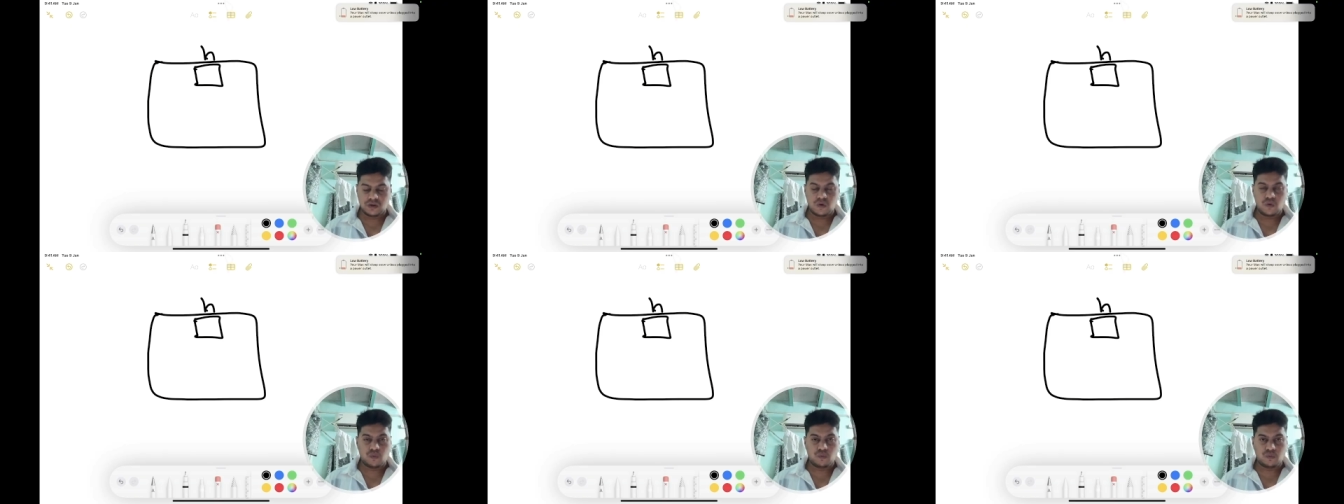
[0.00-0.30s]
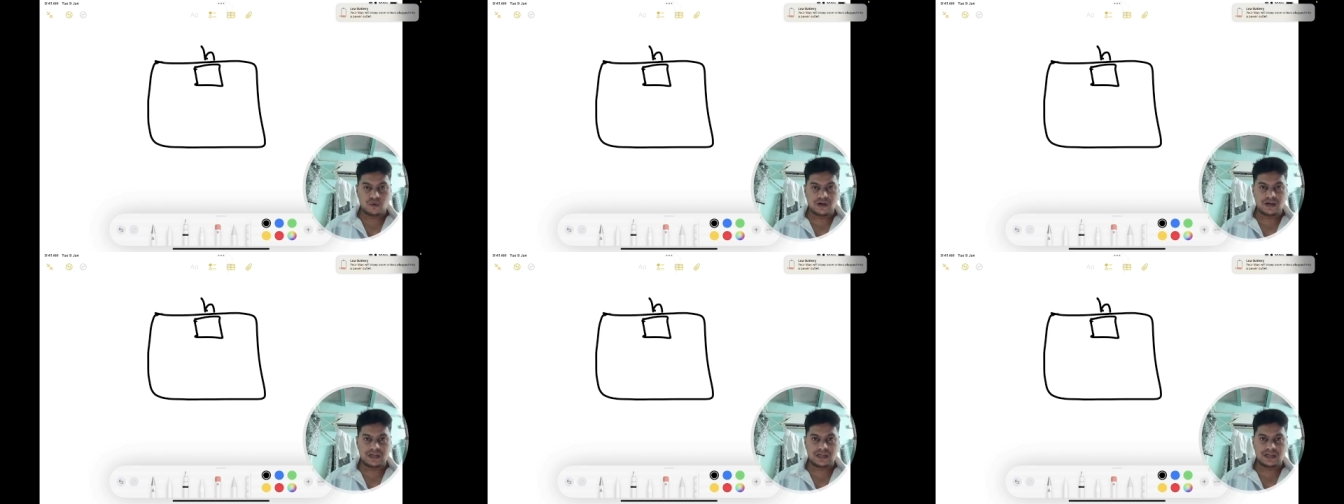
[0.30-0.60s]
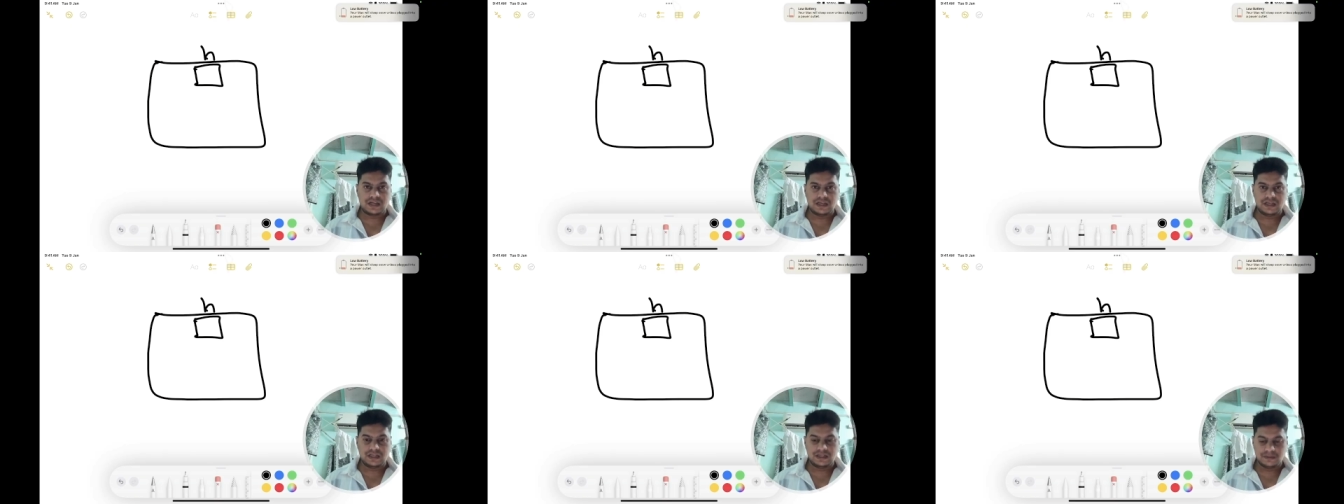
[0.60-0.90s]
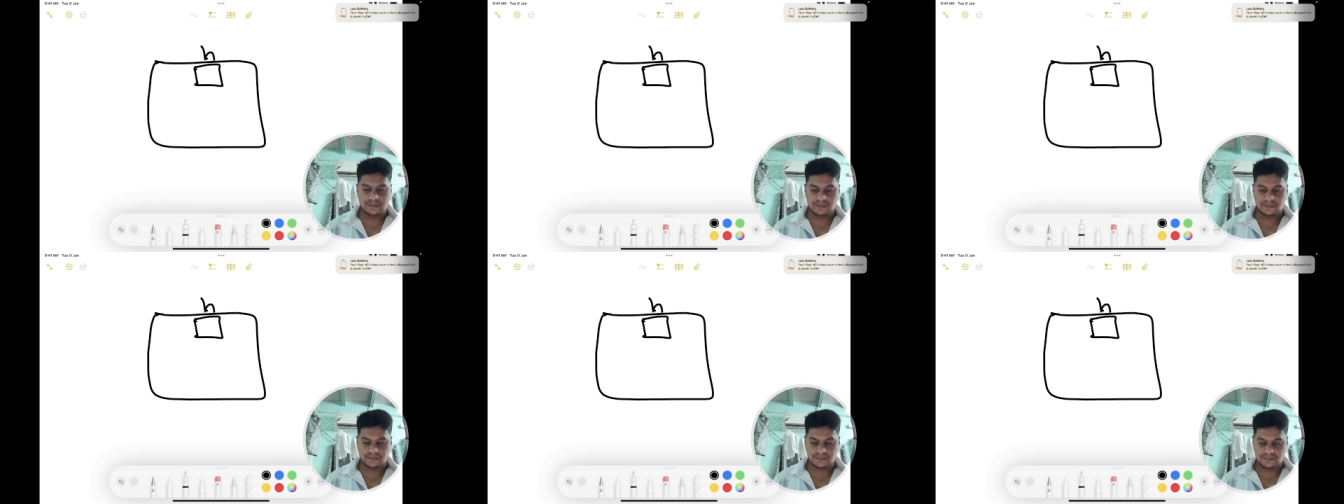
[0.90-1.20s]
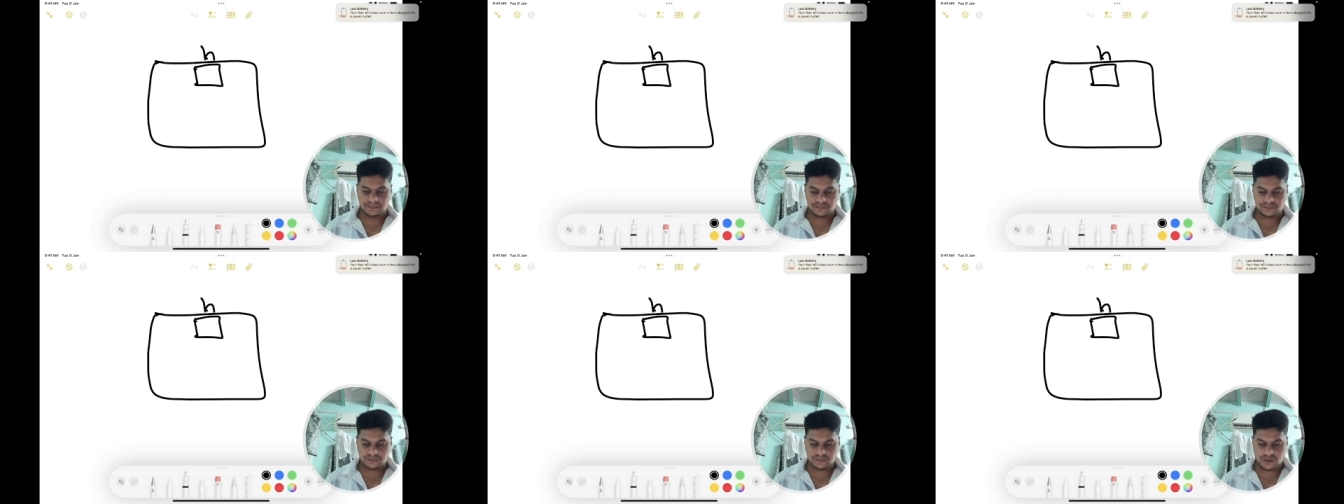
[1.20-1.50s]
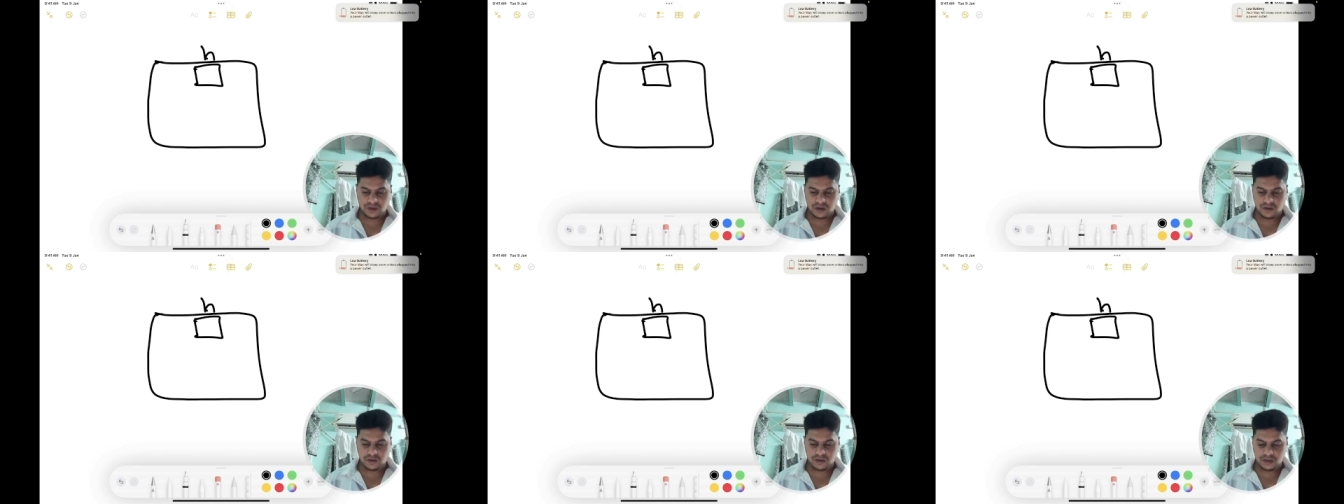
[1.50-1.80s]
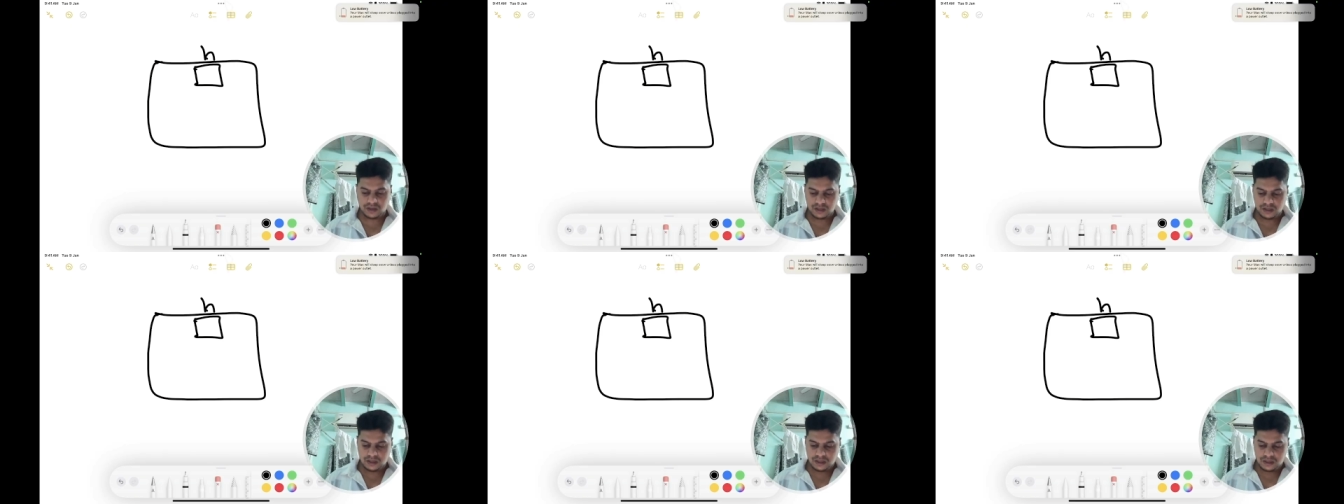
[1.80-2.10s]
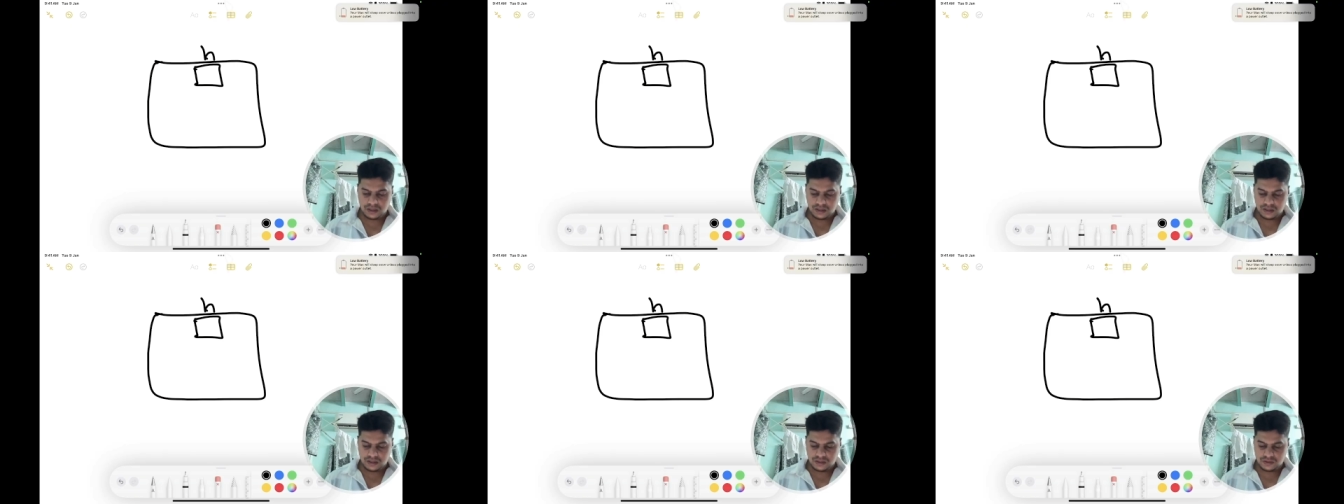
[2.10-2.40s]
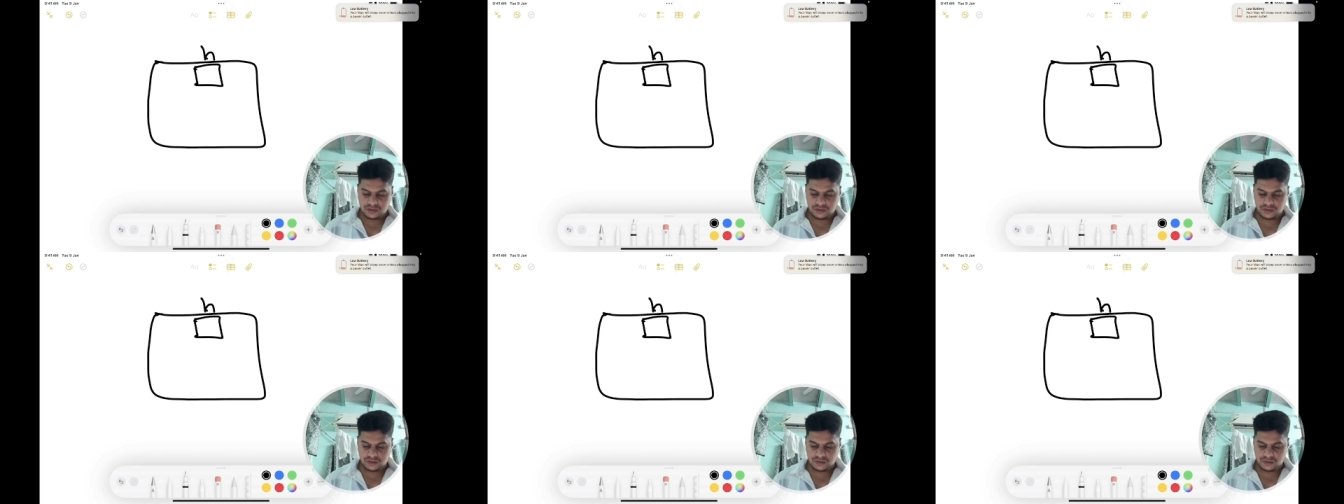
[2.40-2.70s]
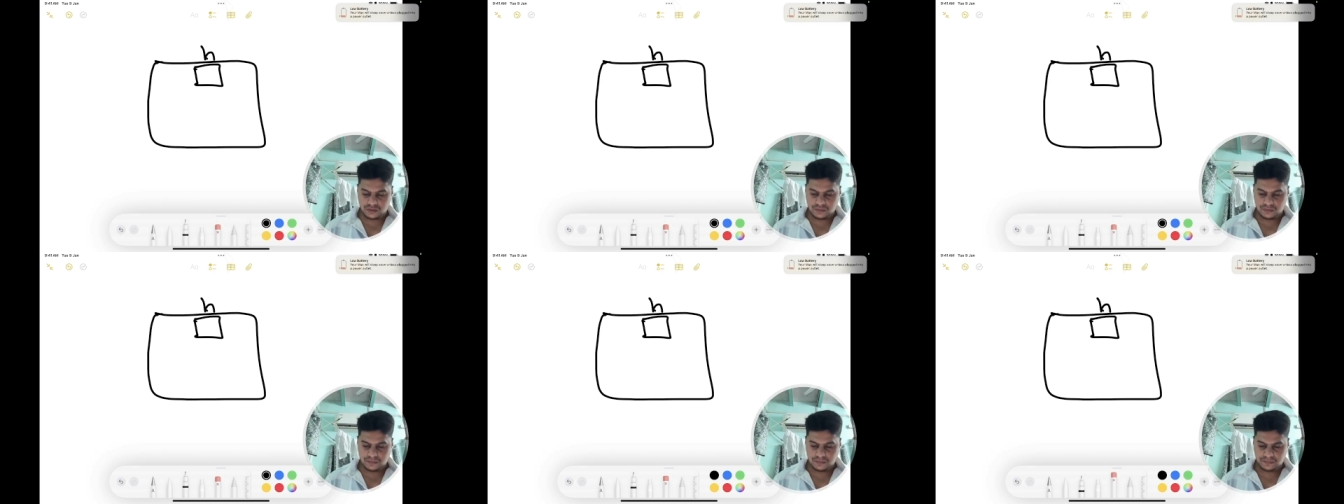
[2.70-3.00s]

vertically, okay, so